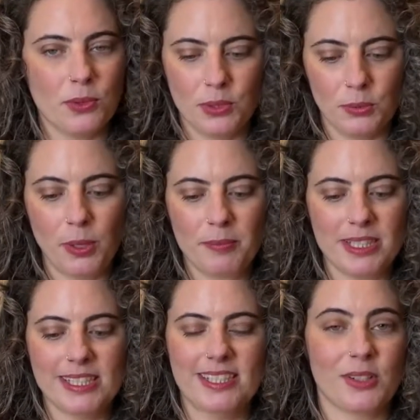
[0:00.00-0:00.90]

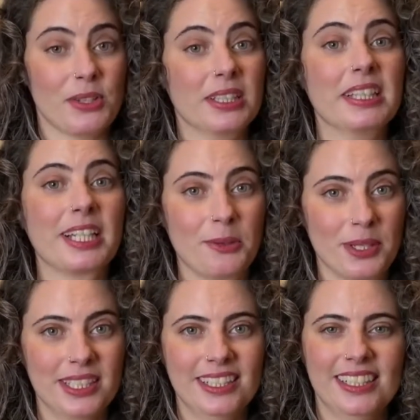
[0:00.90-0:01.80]
remnants or the
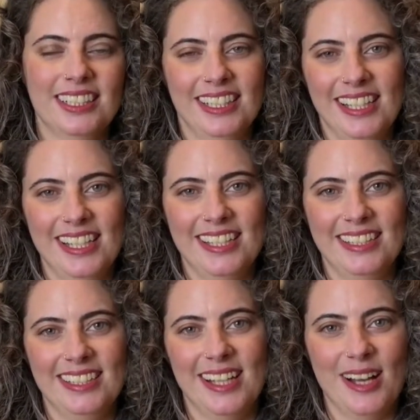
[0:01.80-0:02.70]
liquid
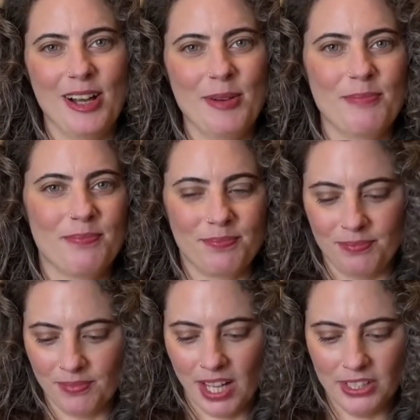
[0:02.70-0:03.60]
in
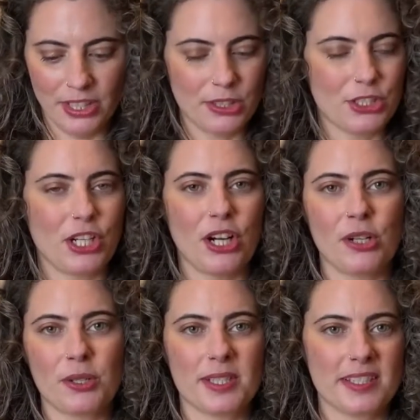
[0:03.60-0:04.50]
another jar
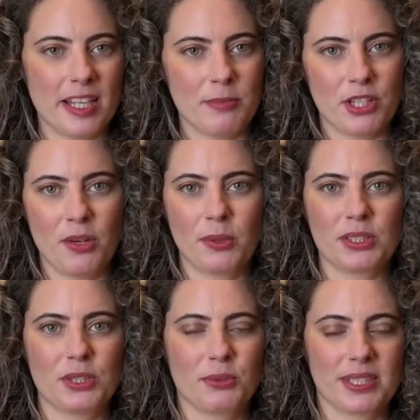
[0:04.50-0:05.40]
or the same jar once
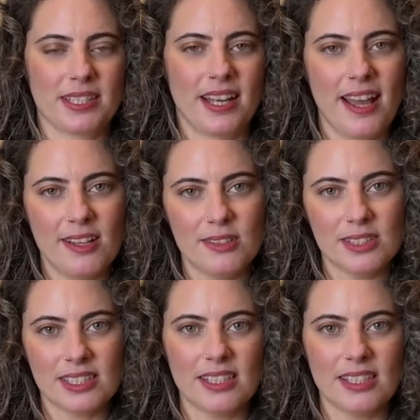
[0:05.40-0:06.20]
you rinse it out.